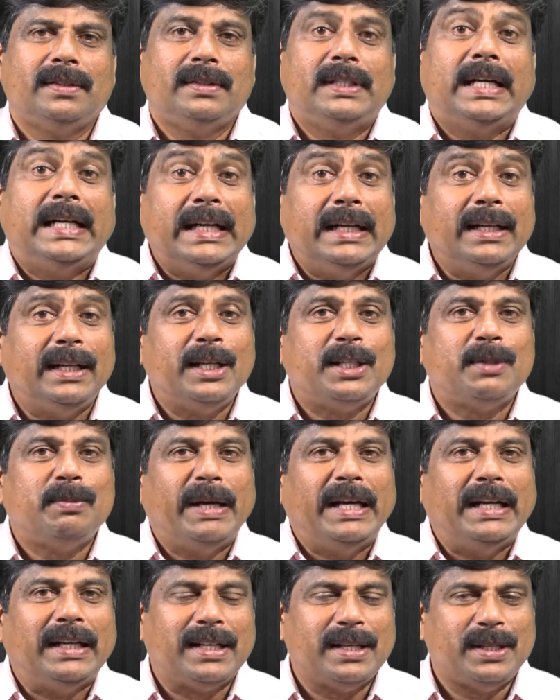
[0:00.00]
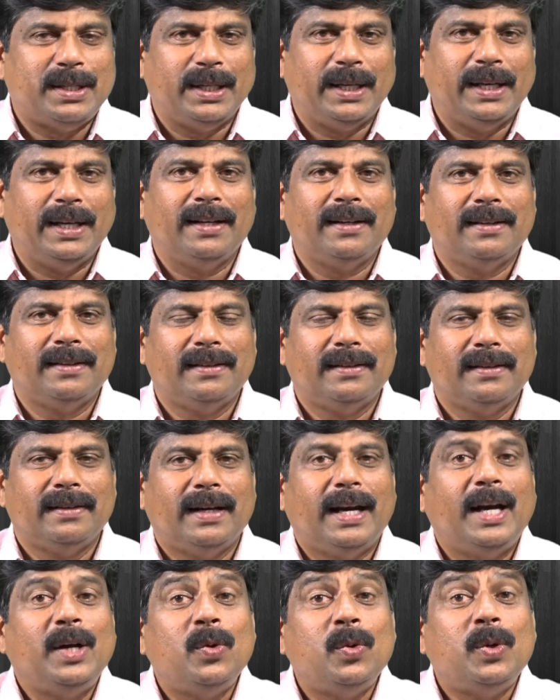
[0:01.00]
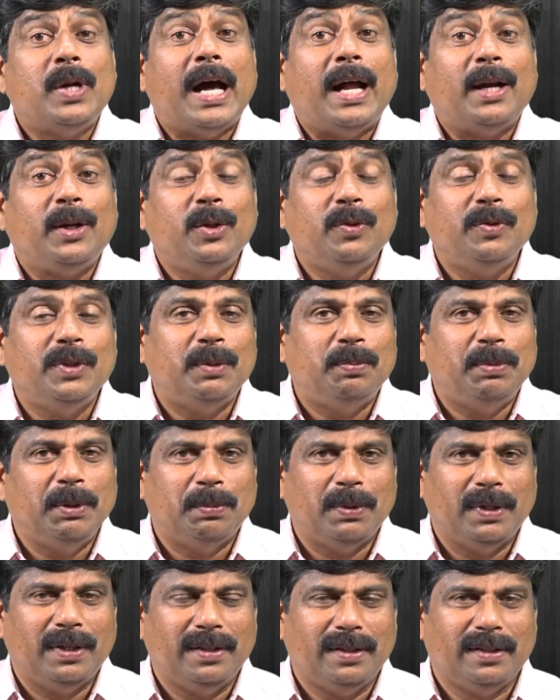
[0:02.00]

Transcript: That increased my interest again. I don't argue with people.